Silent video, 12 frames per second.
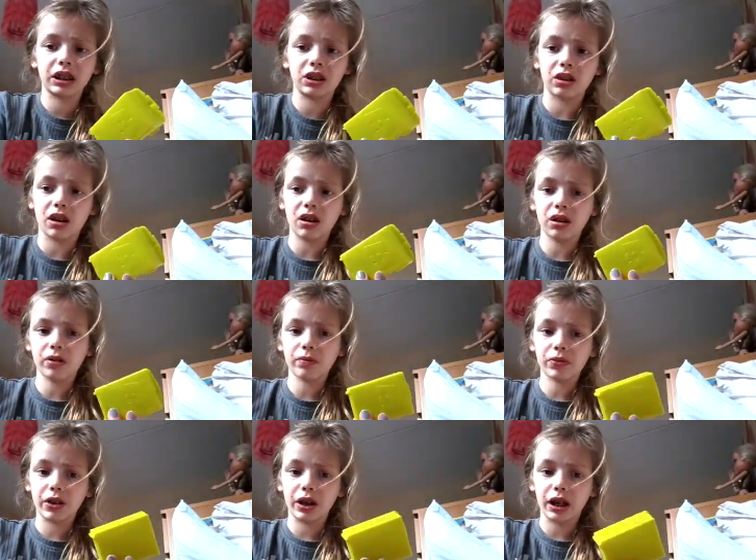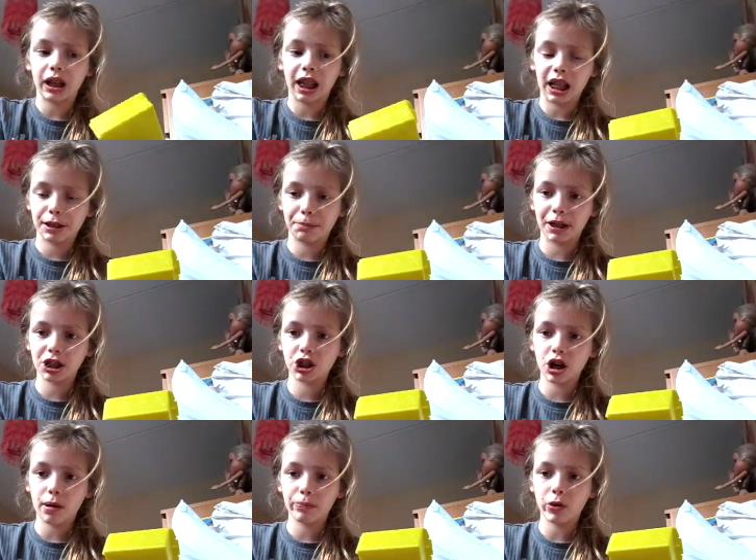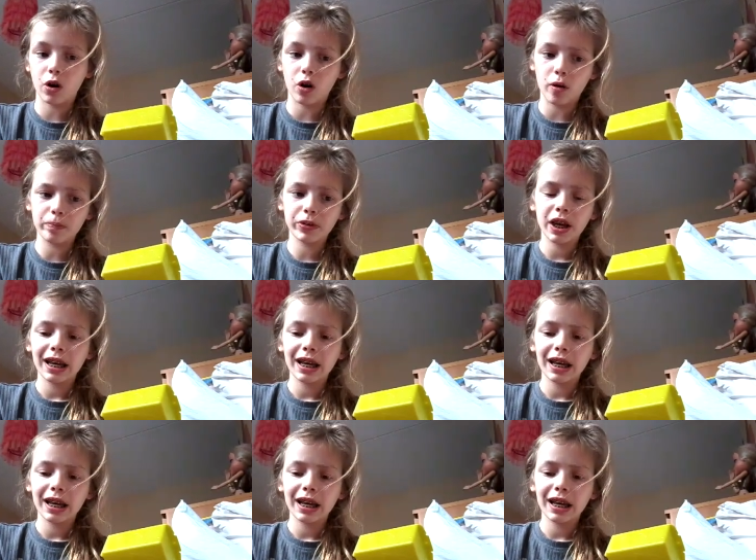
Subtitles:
the little pet shop doll,